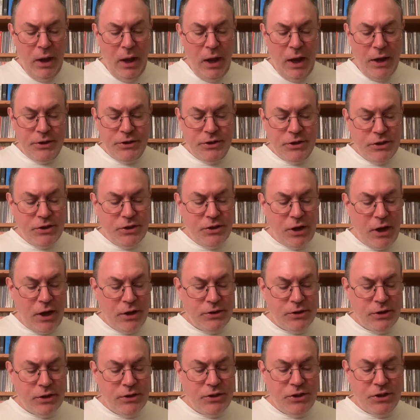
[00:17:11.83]
I
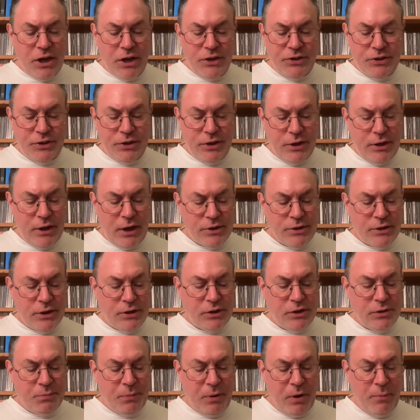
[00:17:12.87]
suggested as an
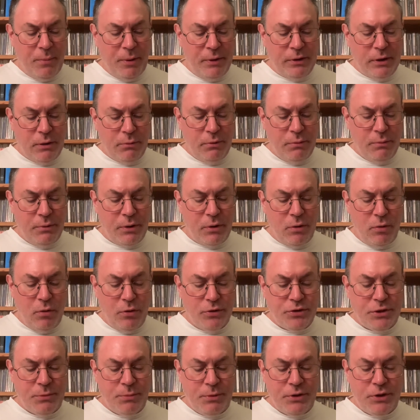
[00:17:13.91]
experiment that we
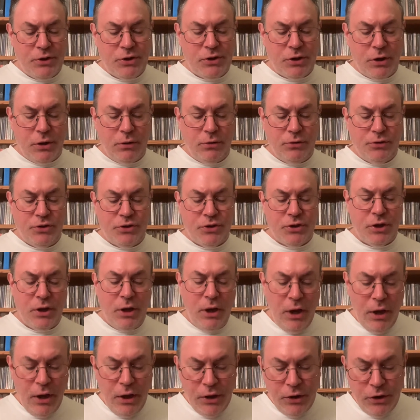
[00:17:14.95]
record some of the shows
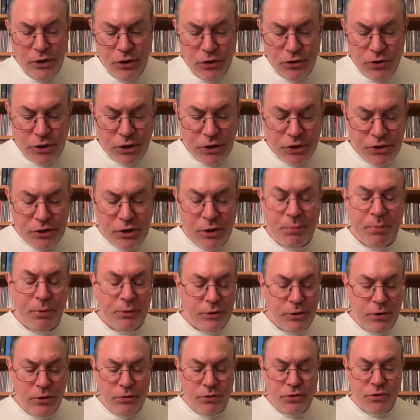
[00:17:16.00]
using a simple
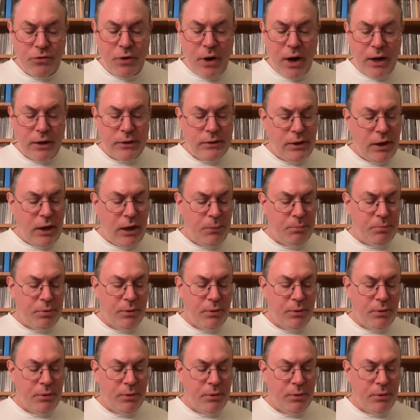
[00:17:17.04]
two-track tape